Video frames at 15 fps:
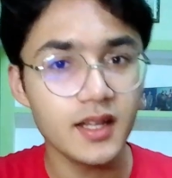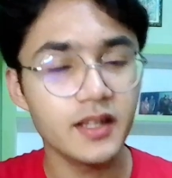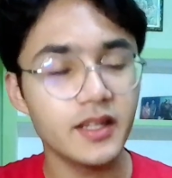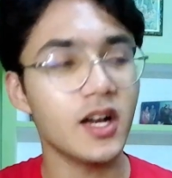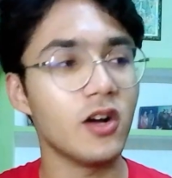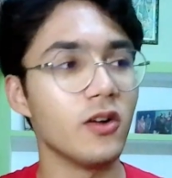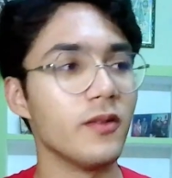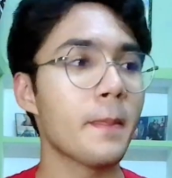
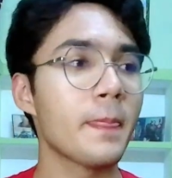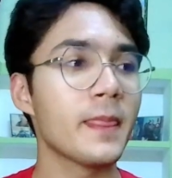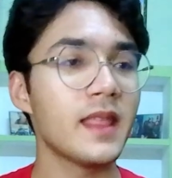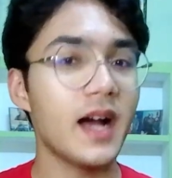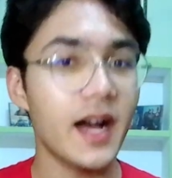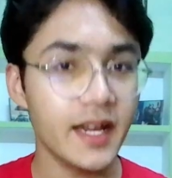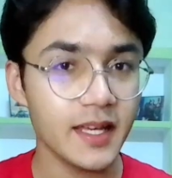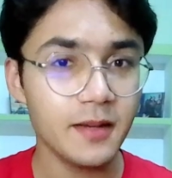Now,
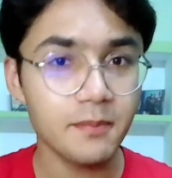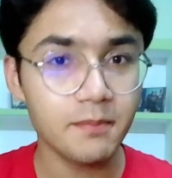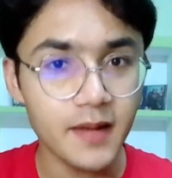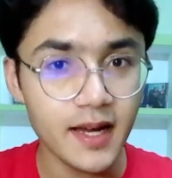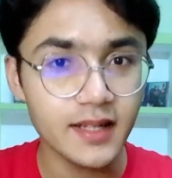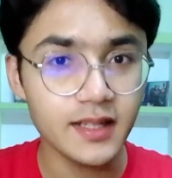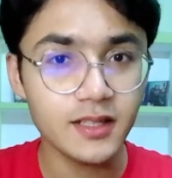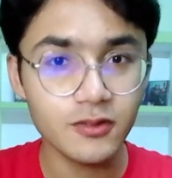I am
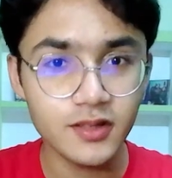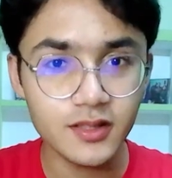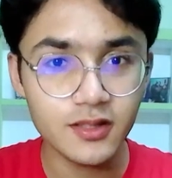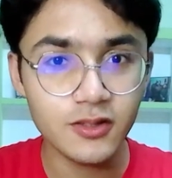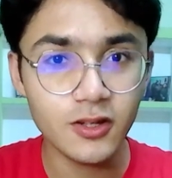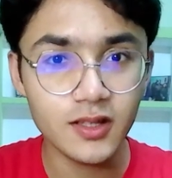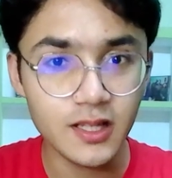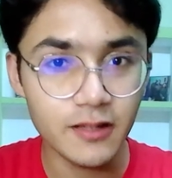planning to
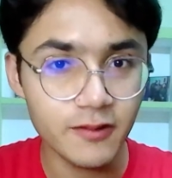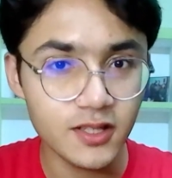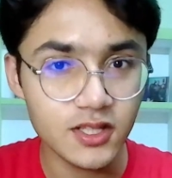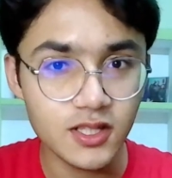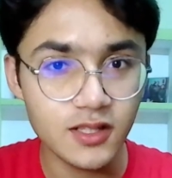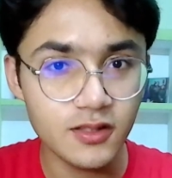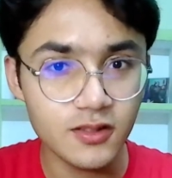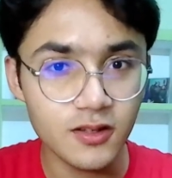install
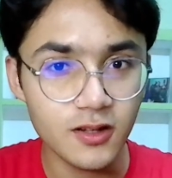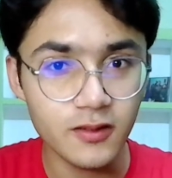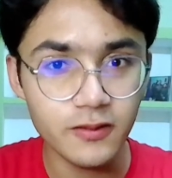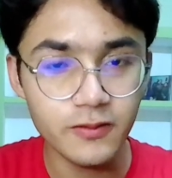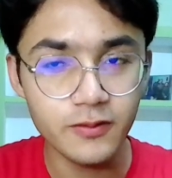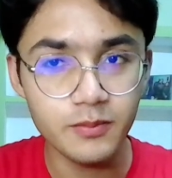DaVinci Resolve,